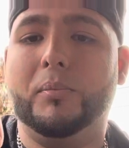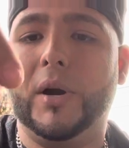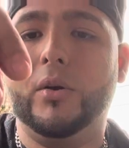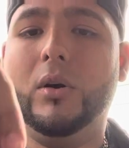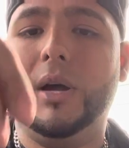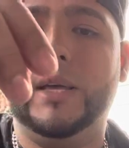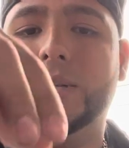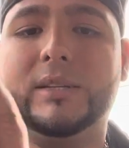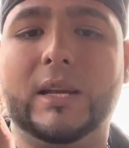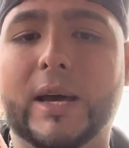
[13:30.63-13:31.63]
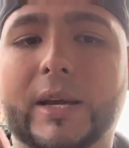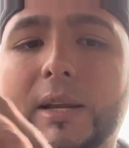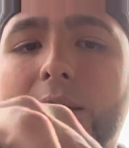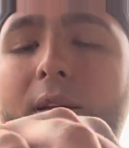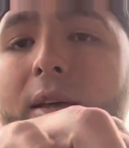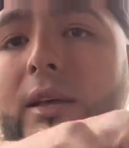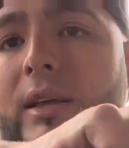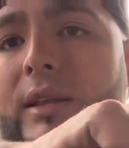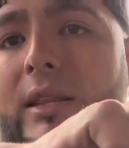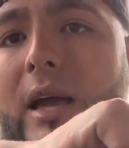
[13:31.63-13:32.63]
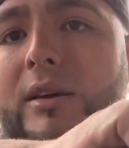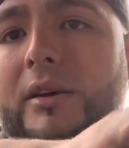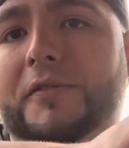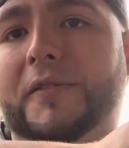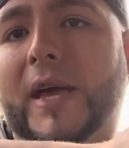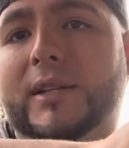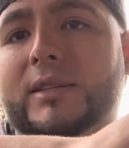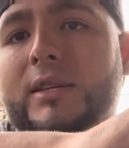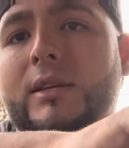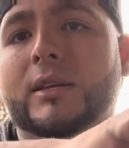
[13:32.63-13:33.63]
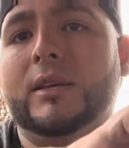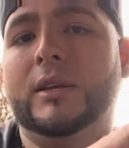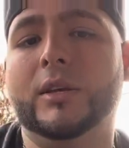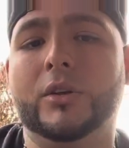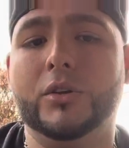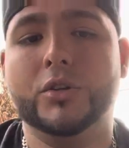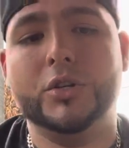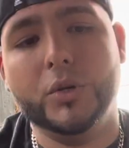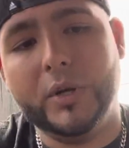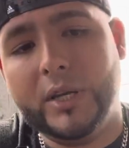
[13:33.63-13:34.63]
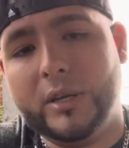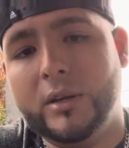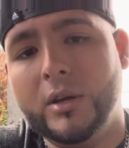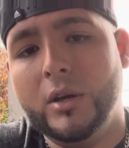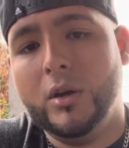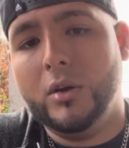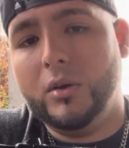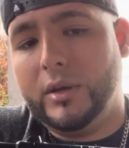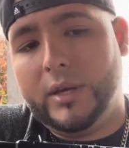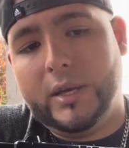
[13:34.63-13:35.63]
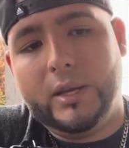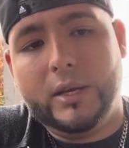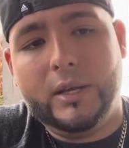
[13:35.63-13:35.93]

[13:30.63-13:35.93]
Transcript: barrel and the slide, that could affect your shooting, and